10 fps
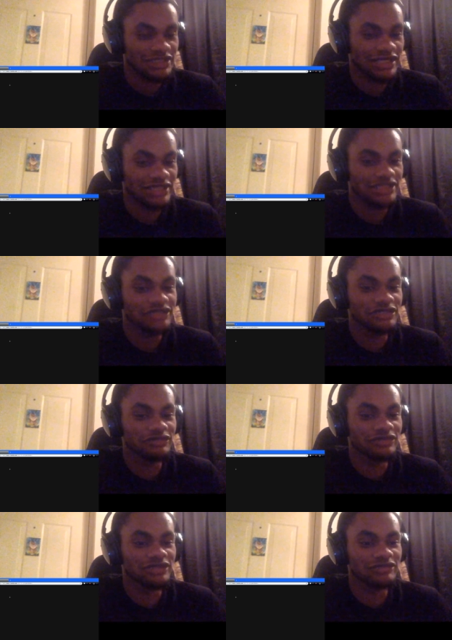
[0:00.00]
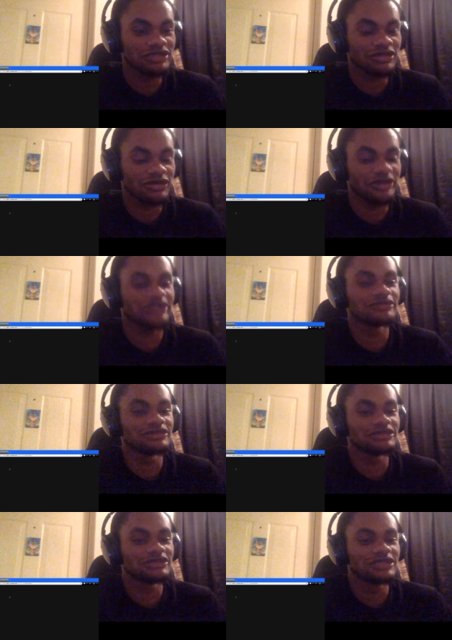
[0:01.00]
I think you can really make the
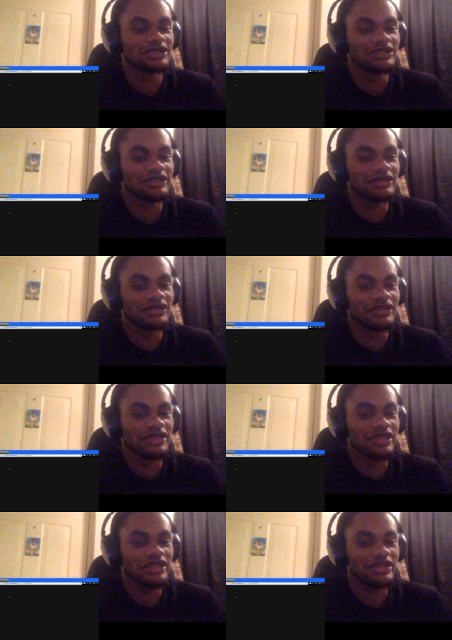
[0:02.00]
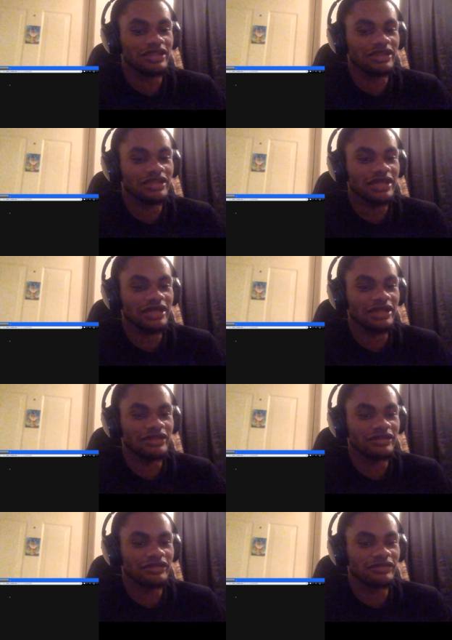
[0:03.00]
argument that
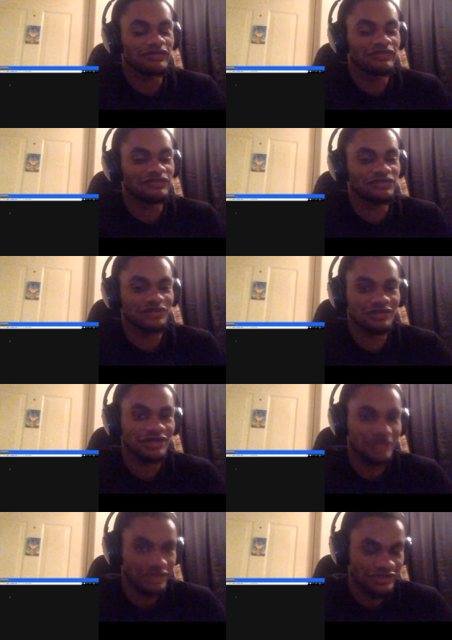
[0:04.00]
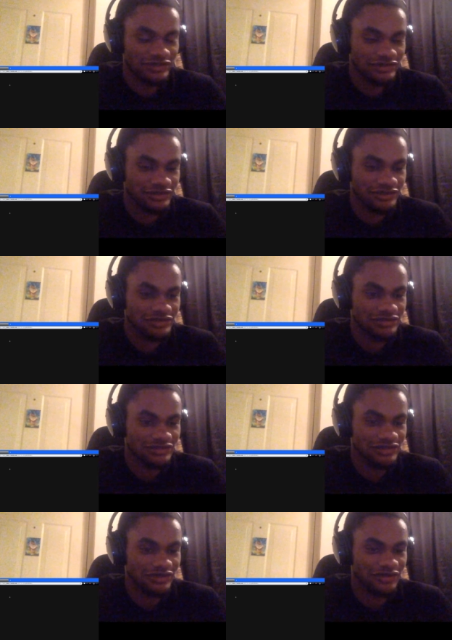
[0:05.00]
the front line
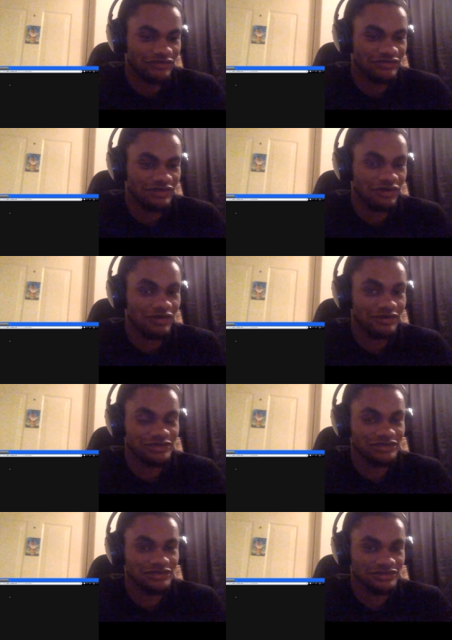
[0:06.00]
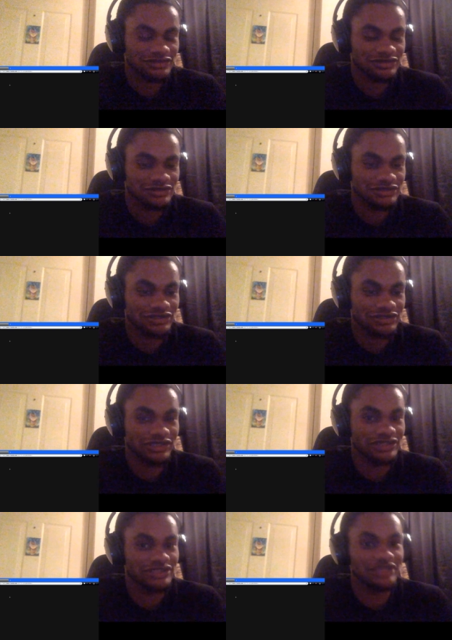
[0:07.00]
of the army is going to
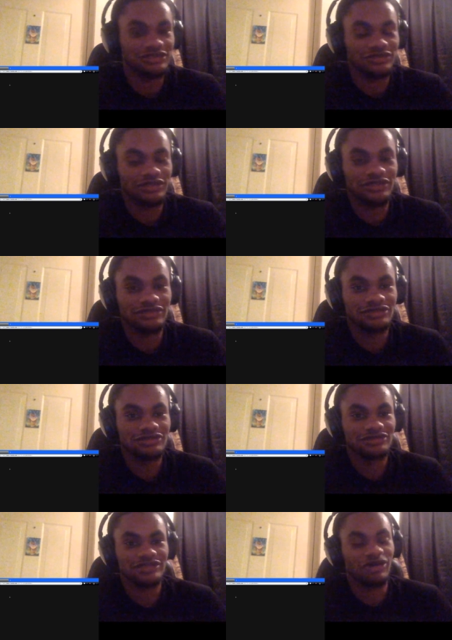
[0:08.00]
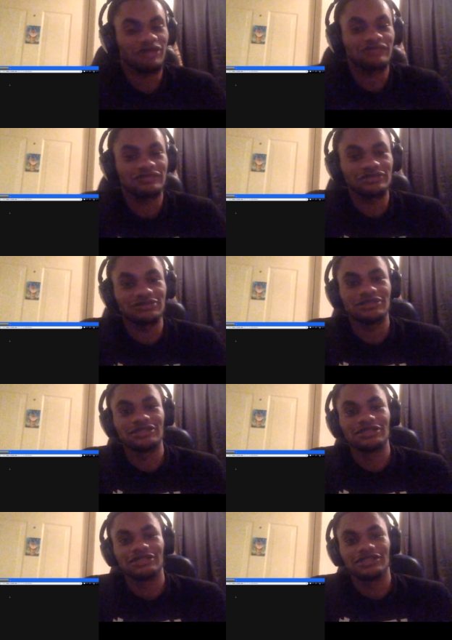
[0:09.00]
get desecrated, like off rip.
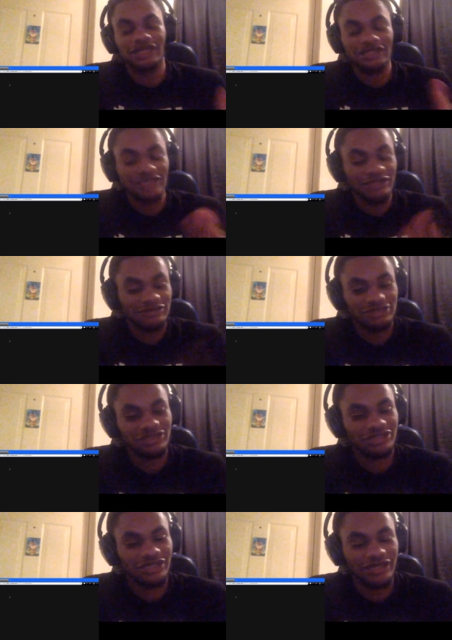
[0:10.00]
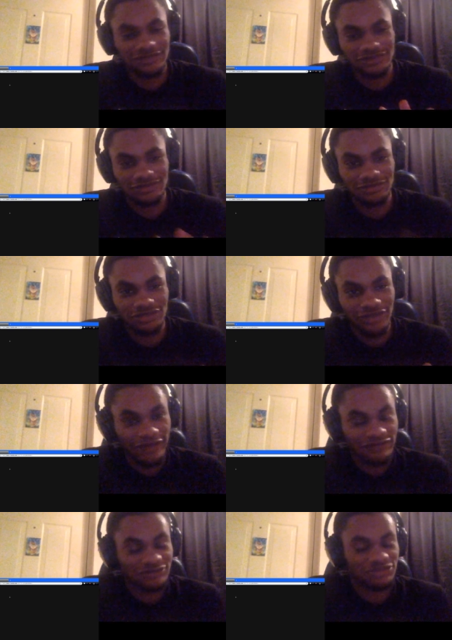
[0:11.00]
They they seem like they have to
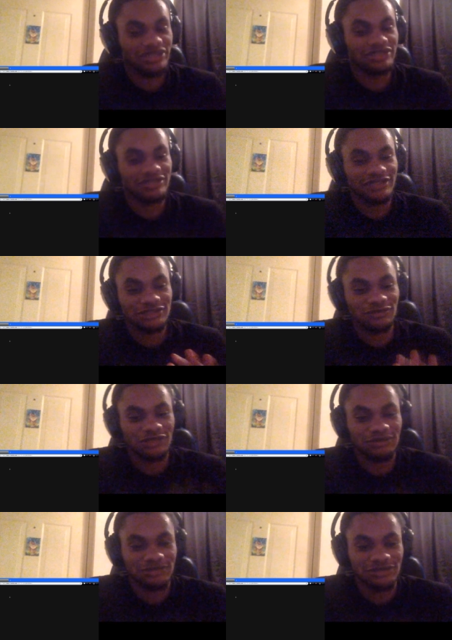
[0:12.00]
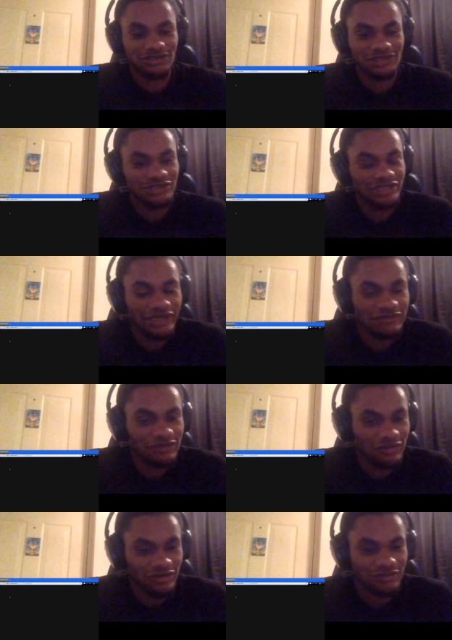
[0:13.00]
have some dragon class weapons. They have
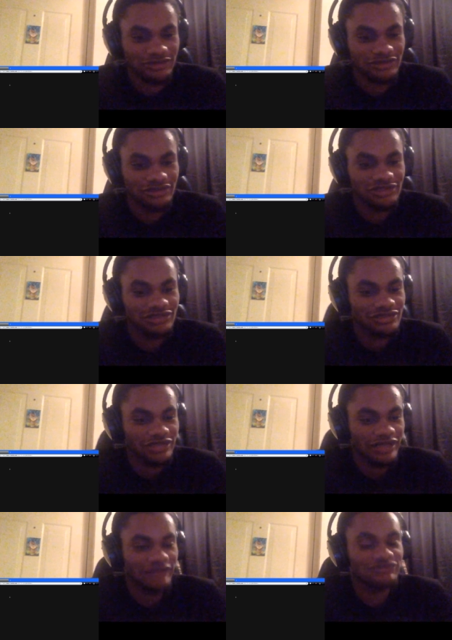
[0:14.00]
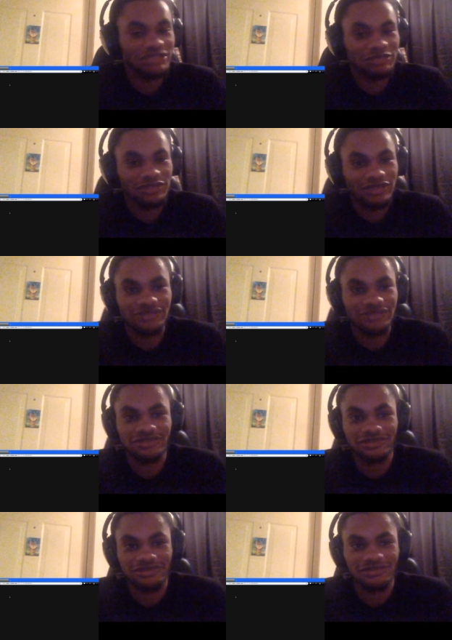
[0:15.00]
armor. They have Jaime Lannister